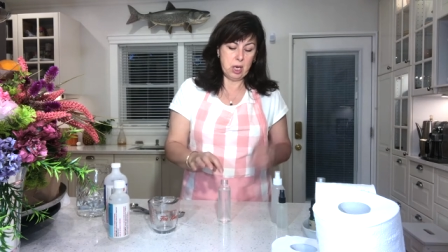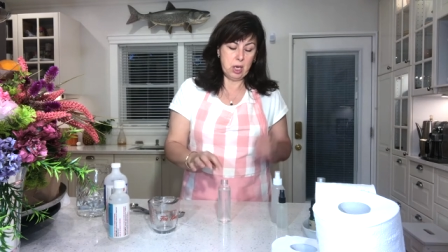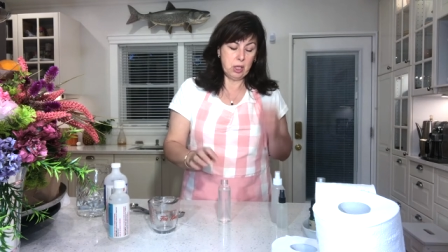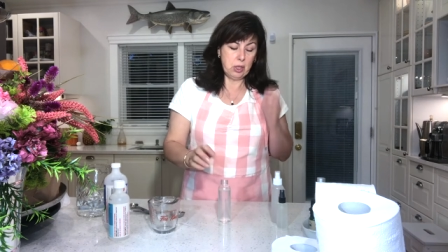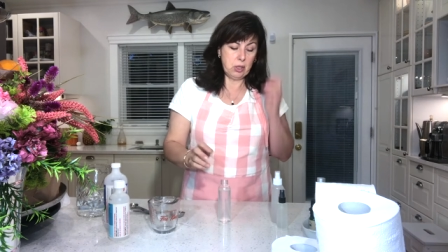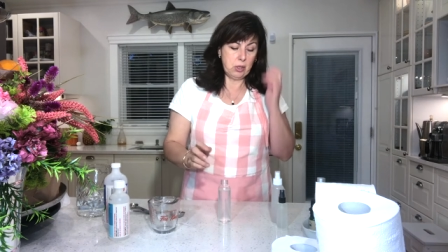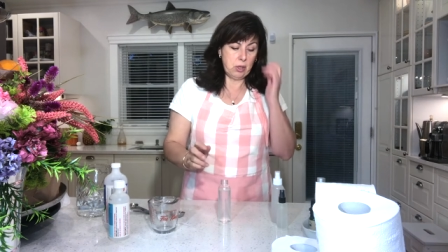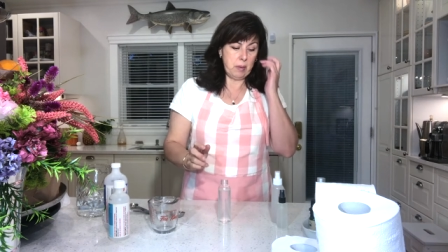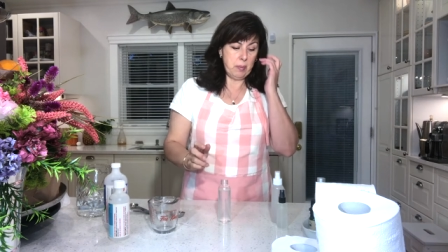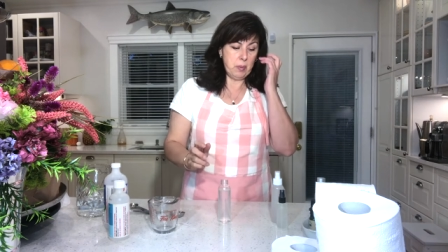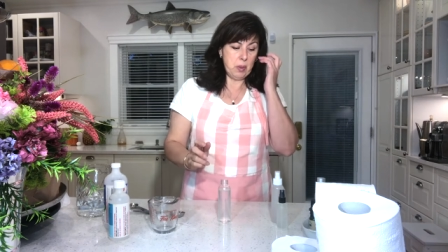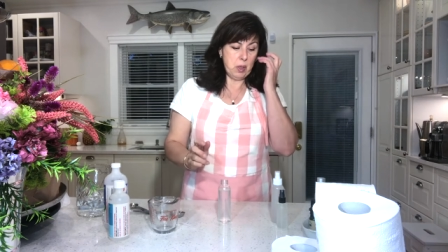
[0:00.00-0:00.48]

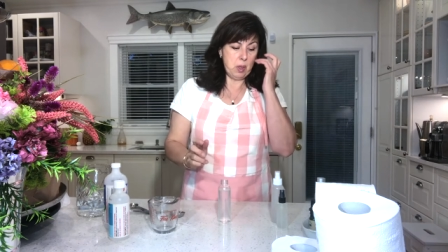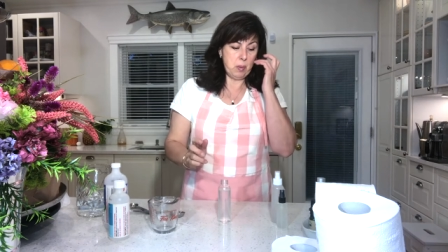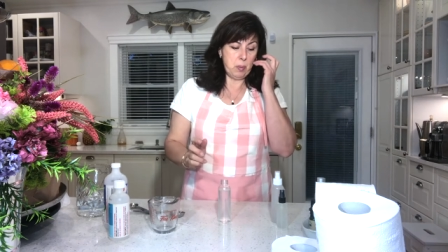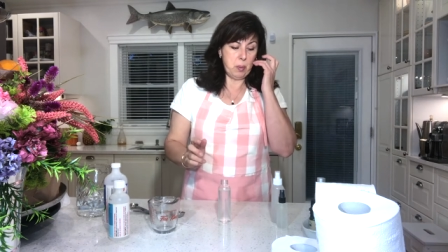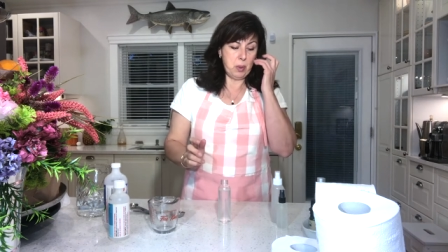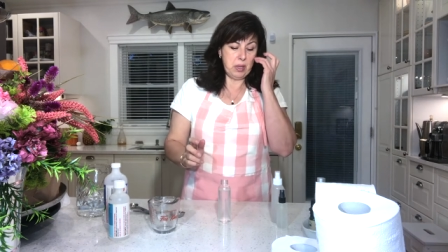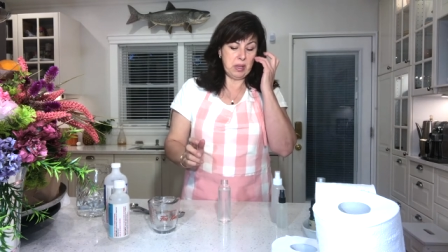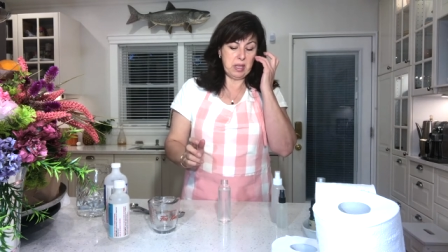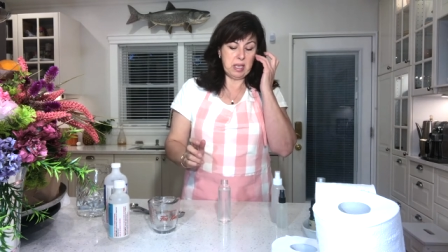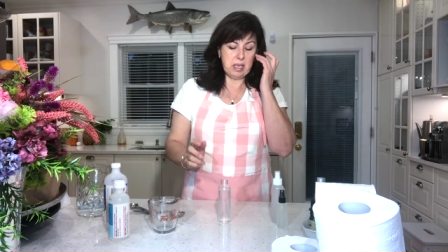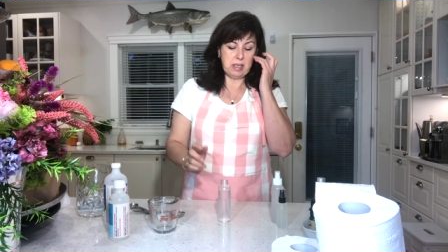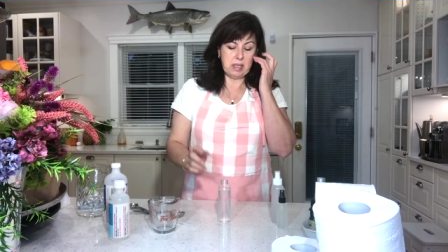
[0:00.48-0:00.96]
so I'm going to
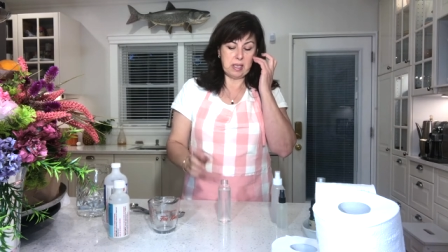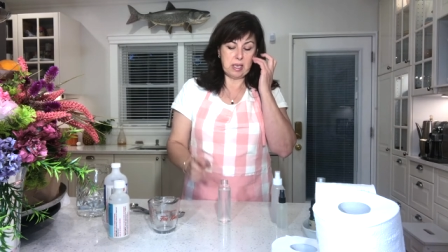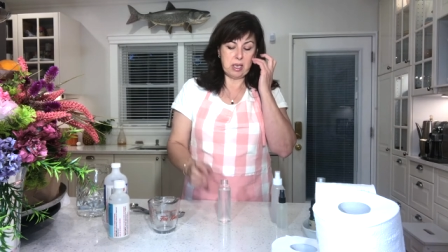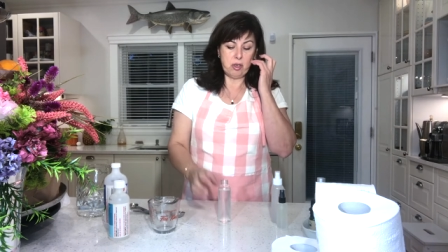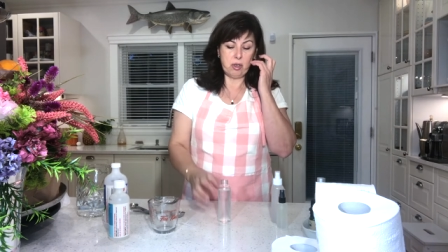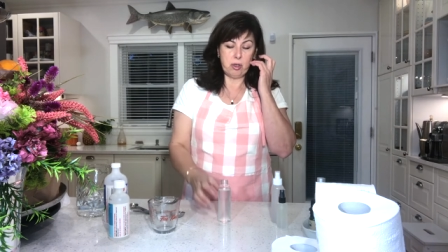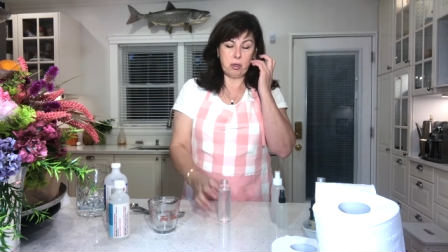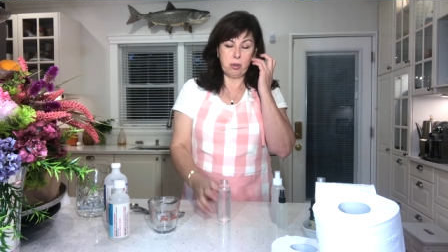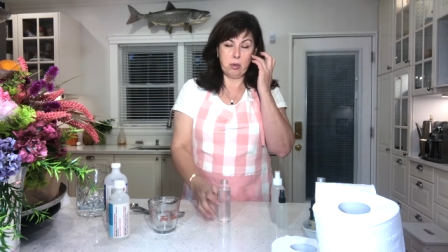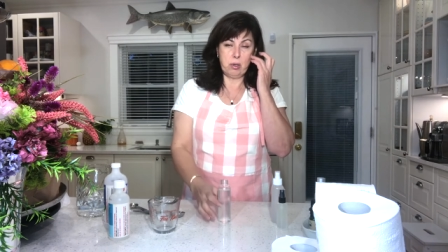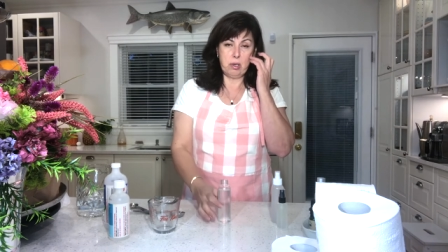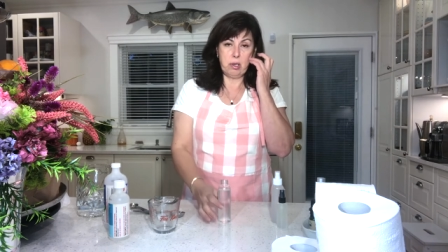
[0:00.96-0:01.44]
put the
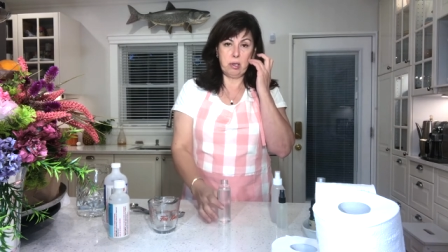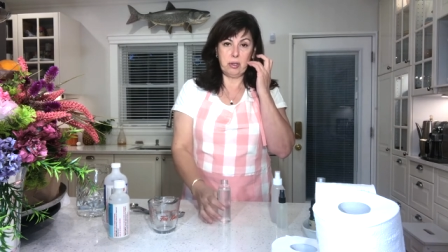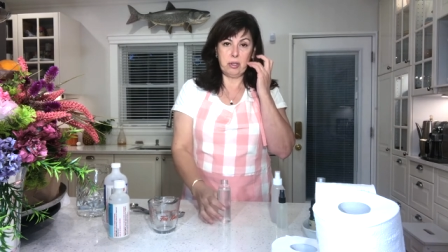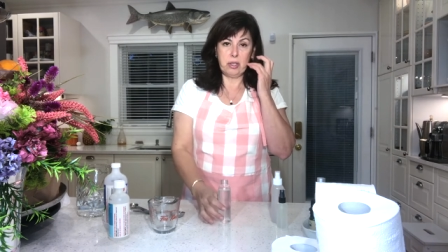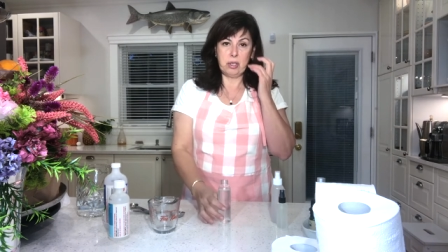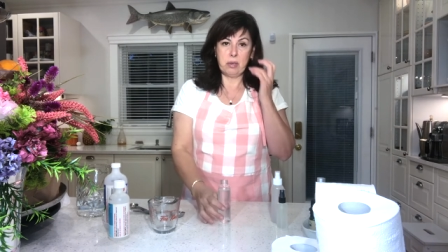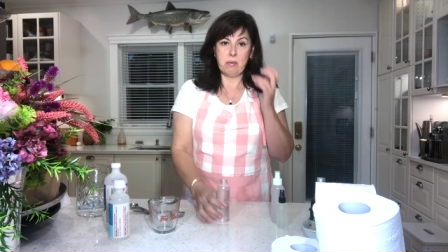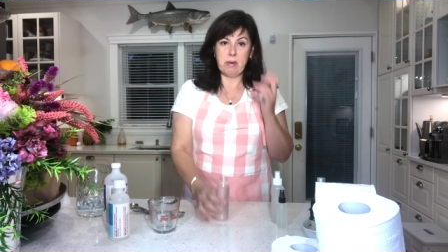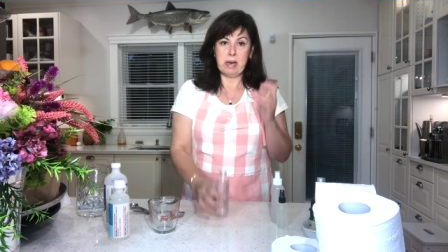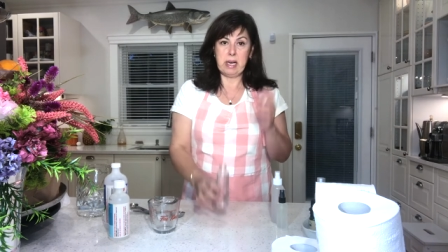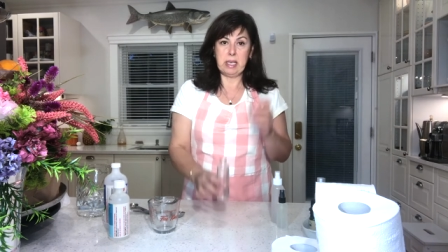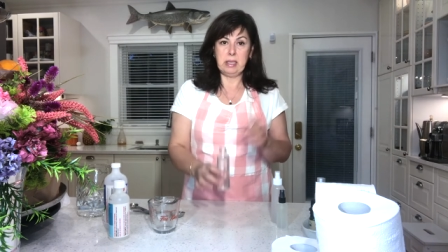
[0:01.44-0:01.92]
essential oils
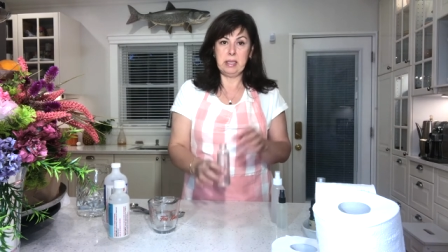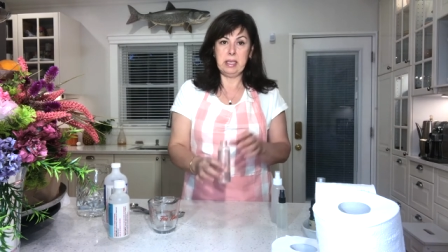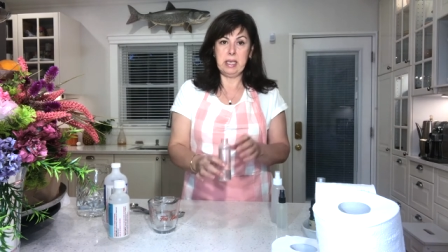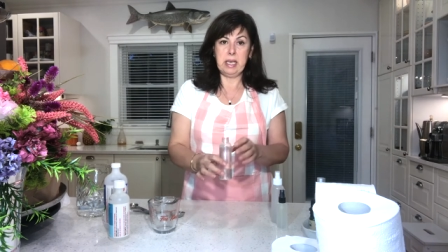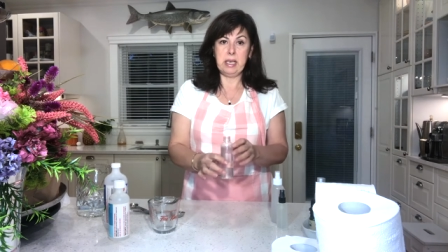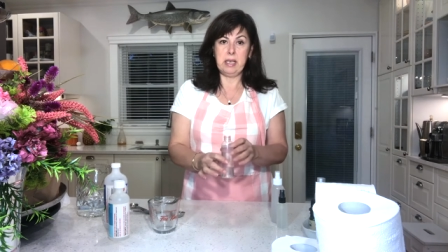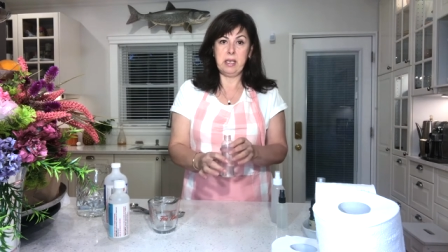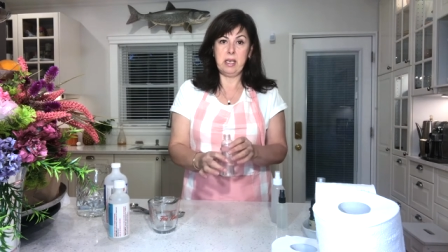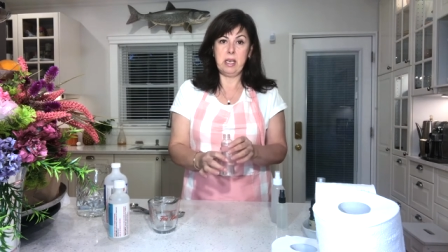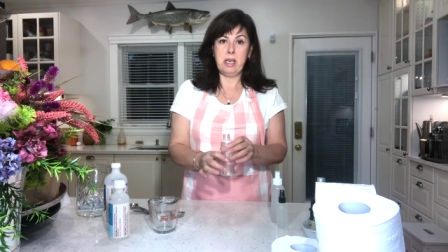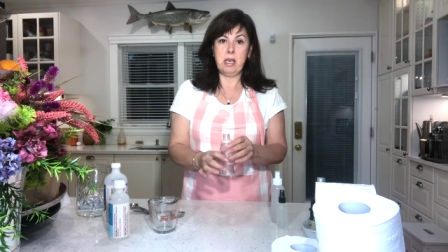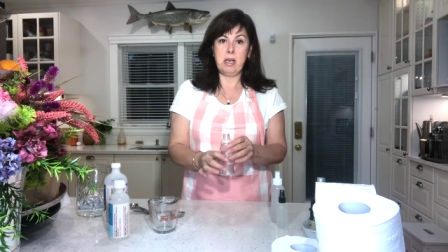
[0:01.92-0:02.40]
directly
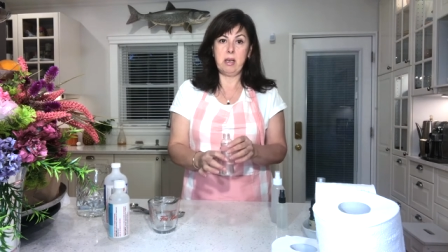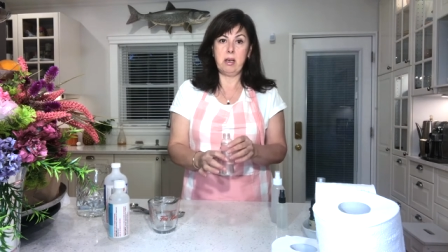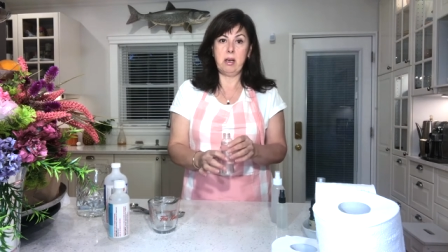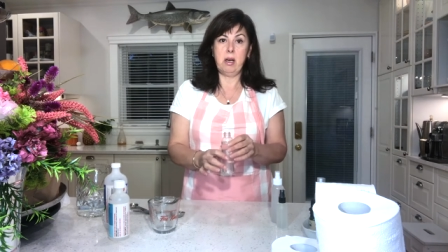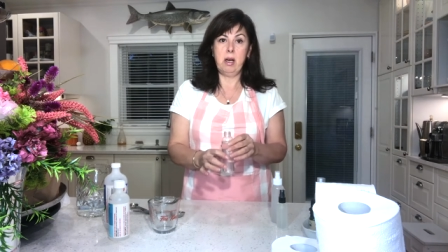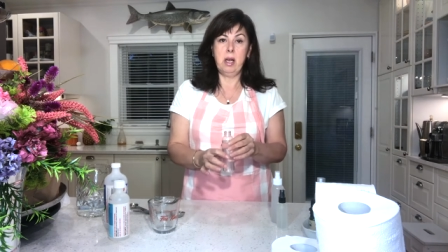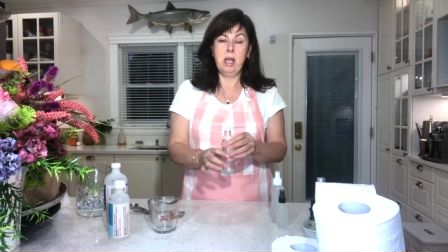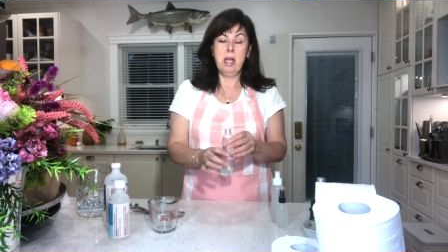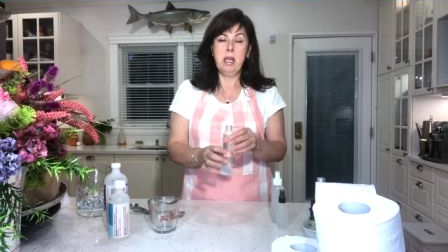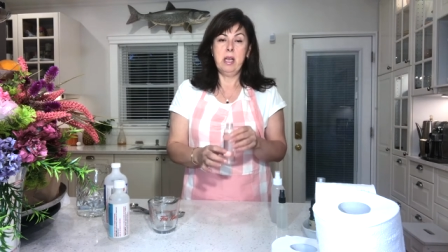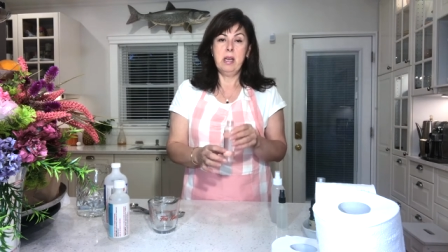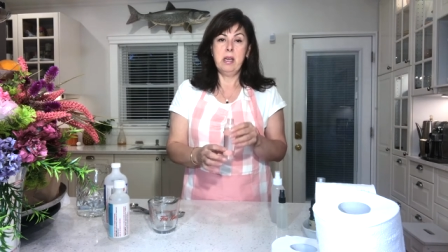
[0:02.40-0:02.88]
in here.